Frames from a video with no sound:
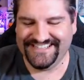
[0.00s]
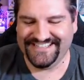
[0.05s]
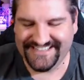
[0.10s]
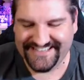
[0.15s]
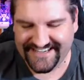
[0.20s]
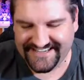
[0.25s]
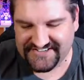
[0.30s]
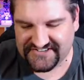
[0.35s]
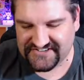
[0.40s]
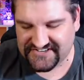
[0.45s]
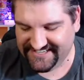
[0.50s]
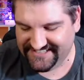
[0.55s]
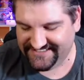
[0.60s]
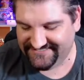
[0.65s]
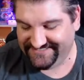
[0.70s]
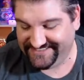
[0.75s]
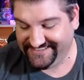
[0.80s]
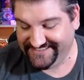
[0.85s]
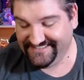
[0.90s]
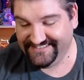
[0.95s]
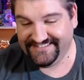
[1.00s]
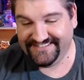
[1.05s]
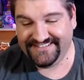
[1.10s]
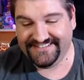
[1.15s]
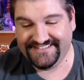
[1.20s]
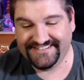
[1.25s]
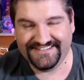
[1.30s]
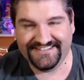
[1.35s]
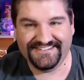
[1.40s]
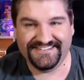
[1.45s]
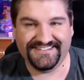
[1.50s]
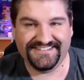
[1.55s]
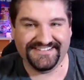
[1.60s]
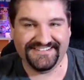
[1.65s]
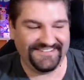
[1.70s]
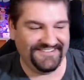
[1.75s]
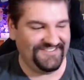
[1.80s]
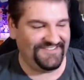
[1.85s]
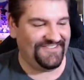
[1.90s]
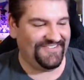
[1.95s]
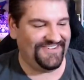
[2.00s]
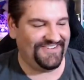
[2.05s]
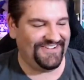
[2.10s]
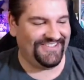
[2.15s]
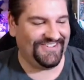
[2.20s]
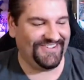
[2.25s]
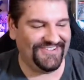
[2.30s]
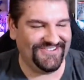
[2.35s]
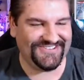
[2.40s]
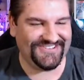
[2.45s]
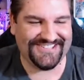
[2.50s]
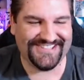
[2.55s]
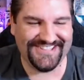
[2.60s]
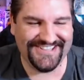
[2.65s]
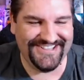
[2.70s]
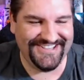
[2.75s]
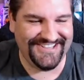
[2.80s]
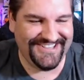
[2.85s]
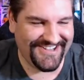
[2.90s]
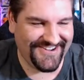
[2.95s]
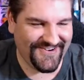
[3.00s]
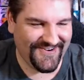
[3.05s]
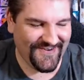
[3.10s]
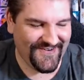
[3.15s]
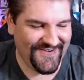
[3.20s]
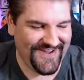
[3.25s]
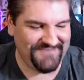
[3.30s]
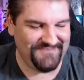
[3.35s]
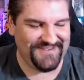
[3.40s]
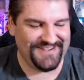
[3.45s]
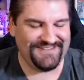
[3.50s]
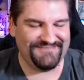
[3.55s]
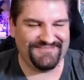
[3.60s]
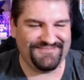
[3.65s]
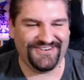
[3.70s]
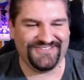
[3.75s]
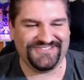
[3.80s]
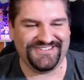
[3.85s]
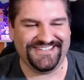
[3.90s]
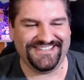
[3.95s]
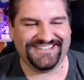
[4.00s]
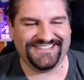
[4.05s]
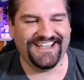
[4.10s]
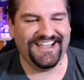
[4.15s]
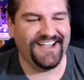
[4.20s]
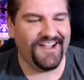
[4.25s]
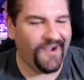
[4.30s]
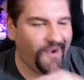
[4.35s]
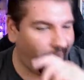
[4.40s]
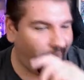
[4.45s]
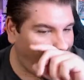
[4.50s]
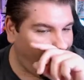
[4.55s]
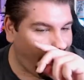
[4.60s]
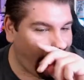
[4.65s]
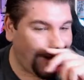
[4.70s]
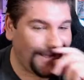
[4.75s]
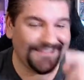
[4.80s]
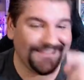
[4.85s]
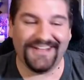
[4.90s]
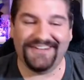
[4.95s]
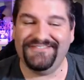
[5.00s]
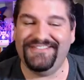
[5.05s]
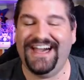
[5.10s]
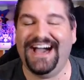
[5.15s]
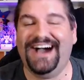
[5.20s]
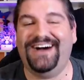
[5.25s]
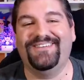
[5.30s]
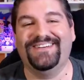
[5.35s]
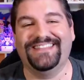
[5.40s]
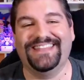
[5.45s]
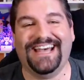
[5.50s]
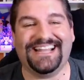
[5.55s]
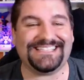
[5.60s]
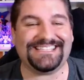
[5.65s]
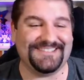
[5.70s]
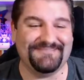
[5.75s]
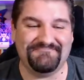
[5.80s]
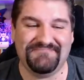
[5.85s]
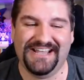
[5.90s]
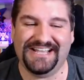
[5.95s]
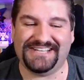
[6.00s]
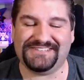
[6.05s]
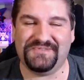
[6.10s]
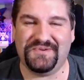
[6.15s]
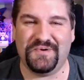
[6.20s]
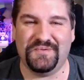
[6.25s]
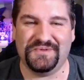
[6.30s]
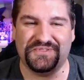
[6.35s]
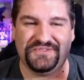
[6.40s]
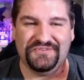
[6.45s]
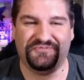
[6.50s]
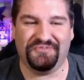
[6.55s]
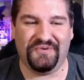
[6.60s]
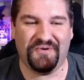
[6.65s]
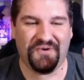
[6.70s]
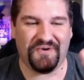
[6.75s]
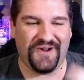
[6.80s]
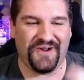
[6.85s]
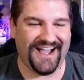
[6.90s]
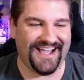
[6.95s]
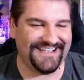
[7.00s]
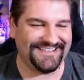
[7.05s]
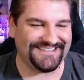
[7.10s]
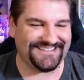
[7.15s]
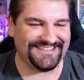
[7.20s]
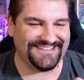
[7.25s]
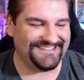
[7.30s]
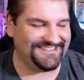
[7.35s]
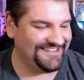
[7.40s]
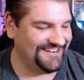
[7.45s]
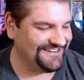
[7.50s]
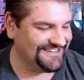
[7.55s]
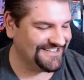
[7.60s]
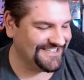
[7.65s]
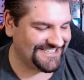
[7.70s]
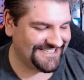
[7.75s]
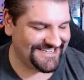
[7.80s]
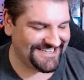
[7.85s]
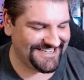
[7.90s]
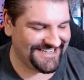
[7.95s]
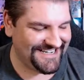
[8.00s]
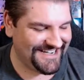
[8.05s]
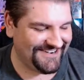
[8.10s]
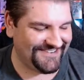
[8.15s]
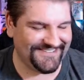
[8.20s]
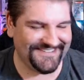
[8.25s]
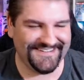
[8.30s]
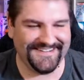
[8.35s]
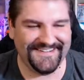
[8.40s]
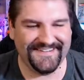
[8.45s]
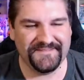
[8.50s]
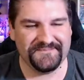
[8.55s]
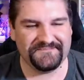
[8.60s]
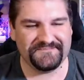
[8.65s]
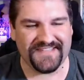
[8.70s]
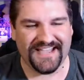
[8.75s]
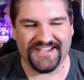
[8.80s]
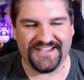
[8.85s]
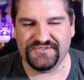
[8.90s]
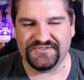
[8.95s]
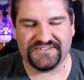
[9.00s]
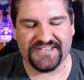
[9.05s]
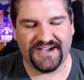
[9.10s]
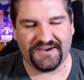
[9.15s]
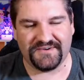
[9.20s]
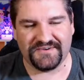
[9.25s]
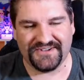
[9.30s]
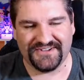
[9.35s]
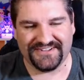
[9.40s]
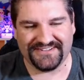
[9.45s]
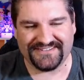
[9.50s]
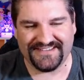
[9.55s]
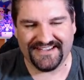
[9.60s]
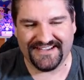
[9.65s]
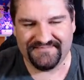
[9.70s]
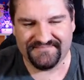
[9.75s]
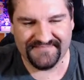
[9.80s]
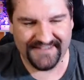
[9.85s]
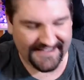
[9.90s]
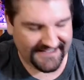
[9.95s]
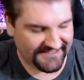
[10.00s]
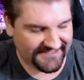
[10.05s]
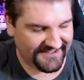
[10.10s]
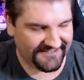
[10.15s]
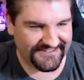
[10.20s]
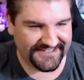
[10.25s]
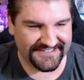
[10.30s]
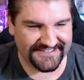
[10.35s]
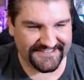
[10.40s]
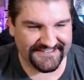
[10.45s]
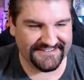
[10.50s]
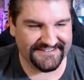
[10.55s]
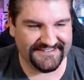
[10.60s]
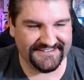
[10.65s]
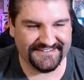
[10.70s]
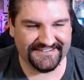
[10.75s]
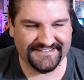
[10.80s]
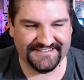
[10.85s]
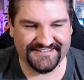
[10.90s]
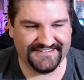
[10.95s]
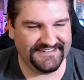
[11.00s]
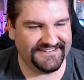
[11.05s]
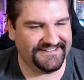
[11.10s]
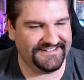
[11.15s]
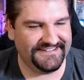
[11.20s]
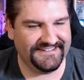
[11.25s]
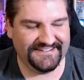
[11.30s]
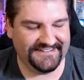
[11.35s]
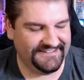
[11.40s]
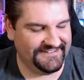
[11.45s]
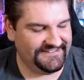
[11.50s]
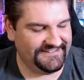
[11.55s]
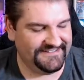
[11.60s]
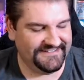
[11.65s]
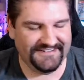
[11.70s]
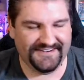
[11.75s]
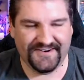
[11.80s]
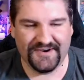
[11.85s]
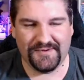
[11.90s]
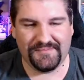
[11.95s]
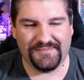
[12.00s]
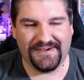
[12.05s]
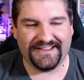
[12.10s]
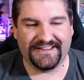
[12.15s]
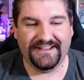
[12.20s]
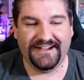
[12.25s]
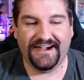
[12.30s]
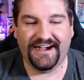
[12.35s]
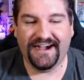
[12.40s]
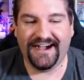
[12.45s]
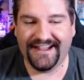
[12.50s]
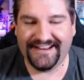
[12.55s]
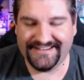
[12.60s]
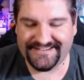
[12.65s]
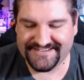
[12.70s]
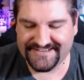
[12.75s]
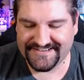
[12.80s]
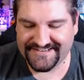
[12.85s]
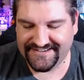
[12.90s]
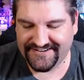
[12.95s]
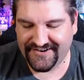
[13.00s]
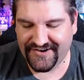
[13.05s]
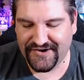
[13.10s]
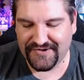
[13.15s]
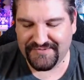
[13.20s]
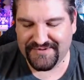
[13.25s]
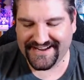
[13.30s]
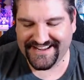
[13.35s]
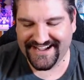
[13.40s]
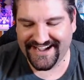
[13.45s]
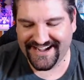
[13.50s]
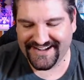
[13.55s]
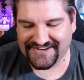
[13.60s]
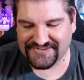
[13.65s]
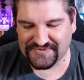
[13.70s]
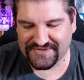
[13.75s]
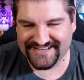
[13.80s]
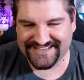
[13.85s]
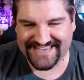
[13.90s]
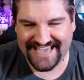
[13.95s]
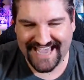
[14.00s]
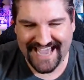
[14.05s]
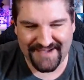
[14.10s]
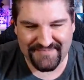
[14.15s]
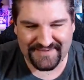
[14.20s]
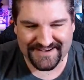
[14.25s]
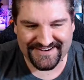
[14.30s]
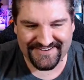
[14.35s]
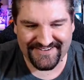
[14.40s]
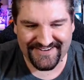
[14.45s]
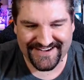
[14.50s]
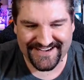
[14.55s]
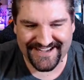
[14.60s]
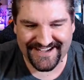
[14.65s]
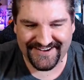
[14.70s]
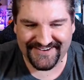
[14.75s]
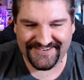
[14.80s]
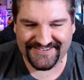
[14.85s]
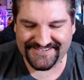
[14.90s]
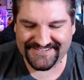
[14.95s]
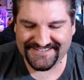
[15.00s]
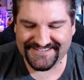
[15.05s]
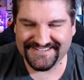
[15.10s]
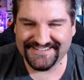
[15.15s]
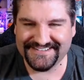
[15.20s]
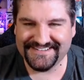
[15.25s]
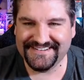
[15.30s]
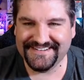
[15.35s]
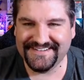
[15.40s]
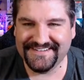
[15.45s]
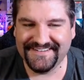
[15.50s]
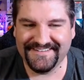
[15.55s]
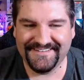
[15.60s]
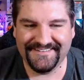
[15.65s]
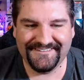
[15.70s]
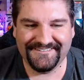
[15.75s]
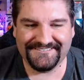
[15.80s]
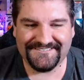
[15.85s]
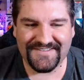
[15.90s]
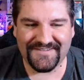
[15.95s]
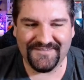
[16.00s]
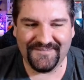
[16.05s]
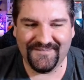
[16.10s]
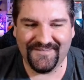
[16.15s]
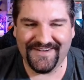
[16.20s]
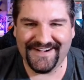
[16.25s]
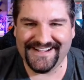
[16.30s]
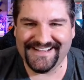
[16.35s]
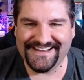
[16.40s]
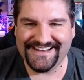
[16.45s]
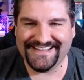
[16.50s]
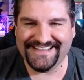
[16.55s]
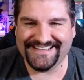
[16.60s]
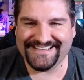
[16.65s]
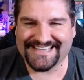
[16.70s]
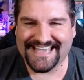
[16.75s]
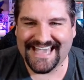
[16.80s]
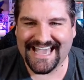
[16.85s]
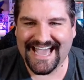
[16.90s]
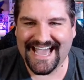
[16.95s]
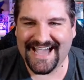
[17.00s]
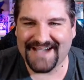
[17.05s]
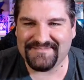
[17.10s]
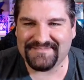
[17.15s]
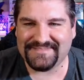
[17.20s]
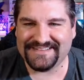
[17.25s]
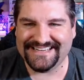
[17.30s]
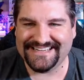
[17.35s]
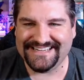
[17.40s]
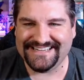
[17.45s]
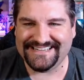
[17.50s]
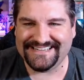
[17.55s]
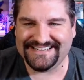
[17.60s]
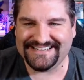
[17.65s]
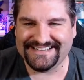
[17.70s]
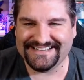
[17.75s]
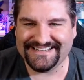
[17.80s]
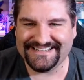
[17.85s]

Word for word: You guys are killing me. those creepy emojis. Oh, I love that one. That's the best one with the four eyes and the tongue sticking out. I use that one all the time. I love it. Oh my gosh. Oh my gosh. What is happening right now? What is happening?